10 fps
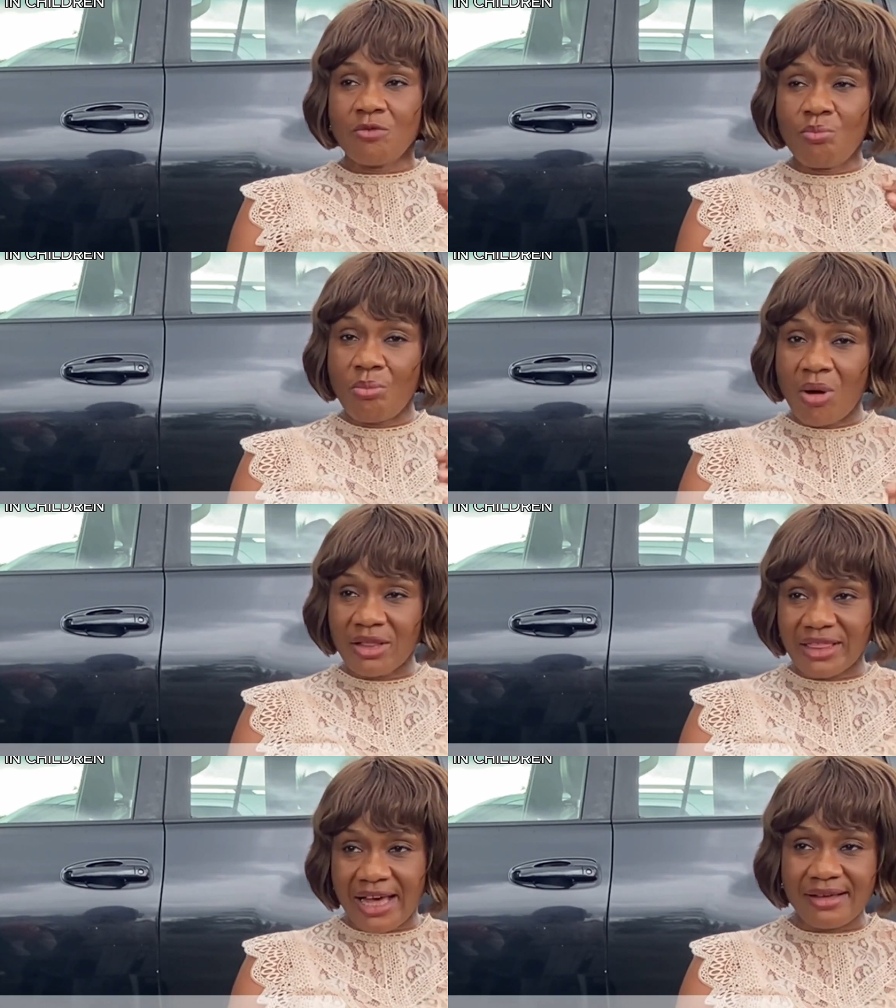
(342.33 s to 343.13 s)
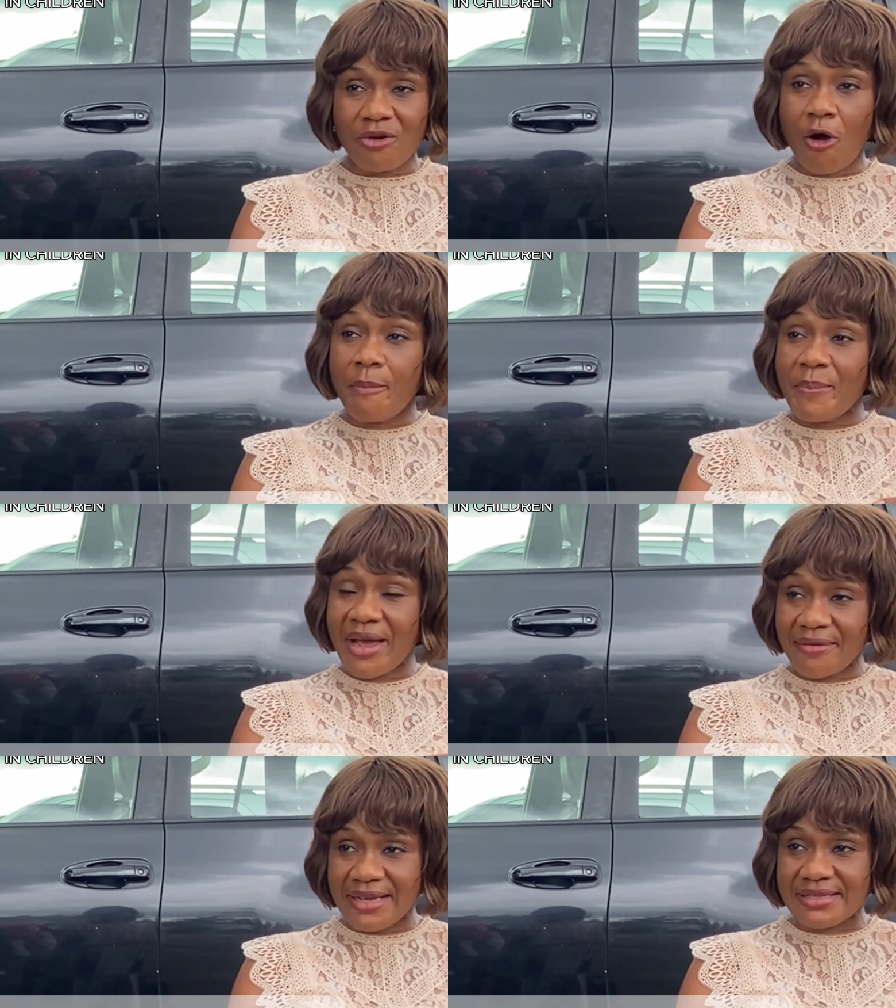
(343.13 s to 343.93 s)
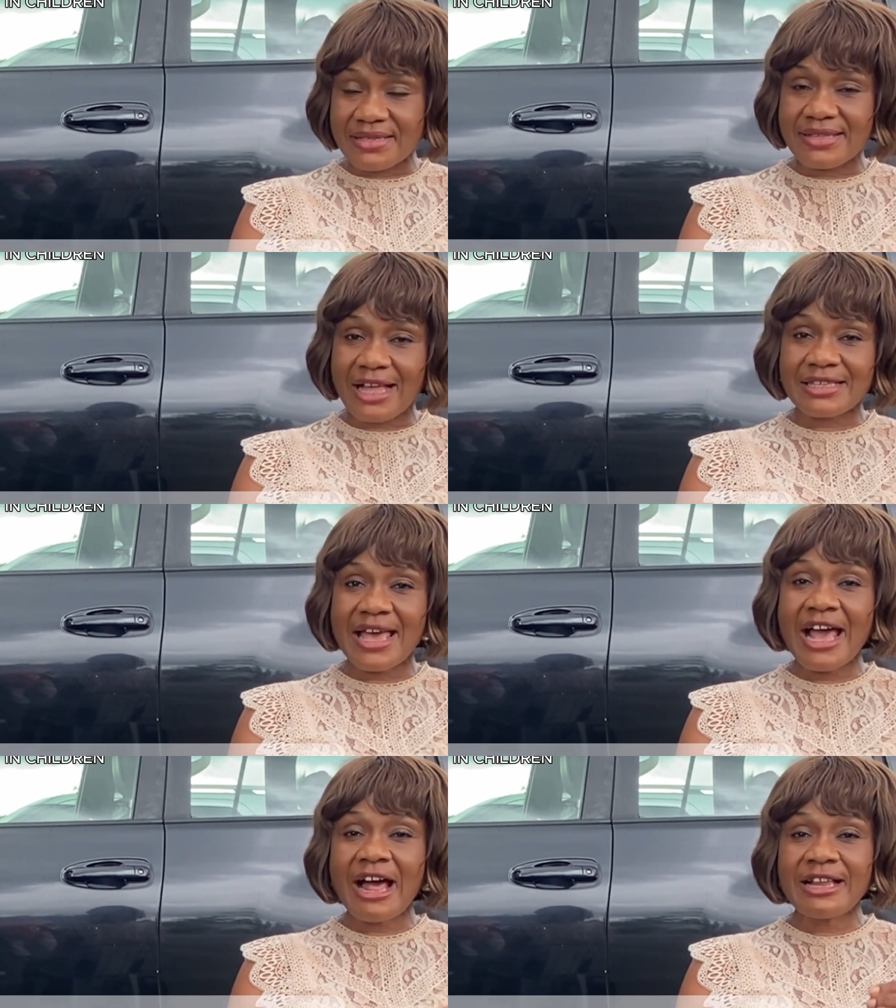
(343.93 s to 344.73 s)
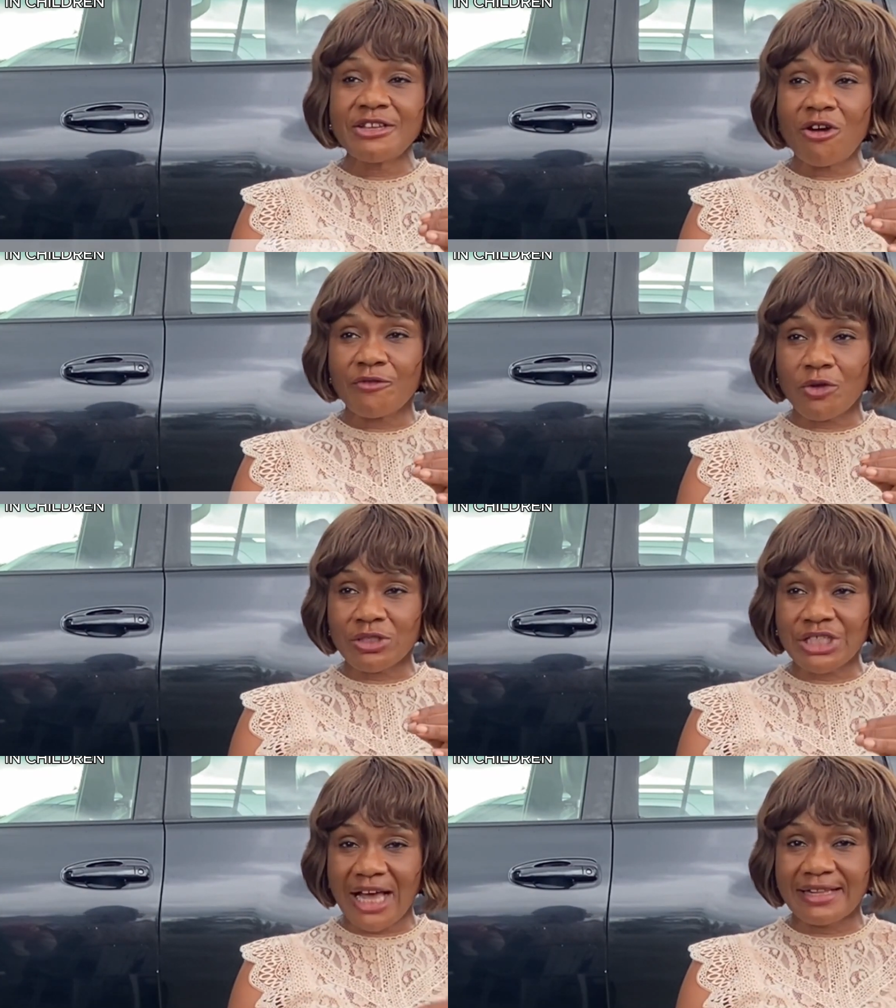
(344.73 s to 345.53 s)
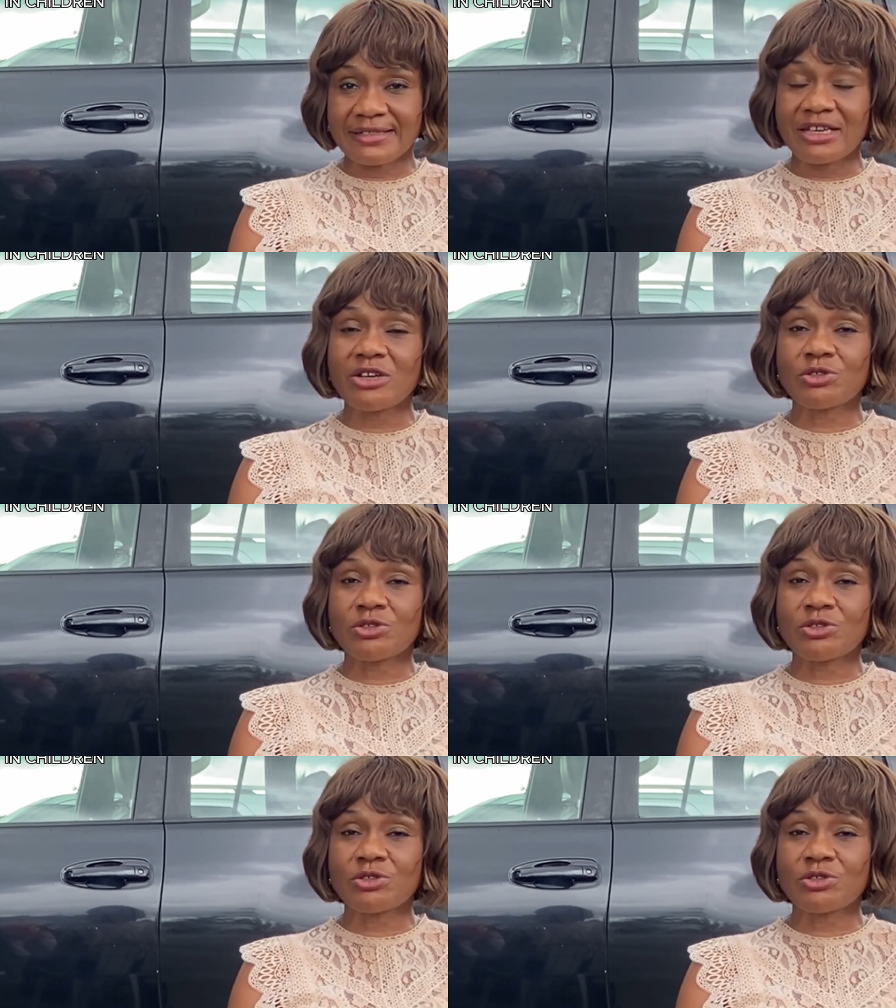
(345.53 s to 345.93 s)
mother or parent that any of your child,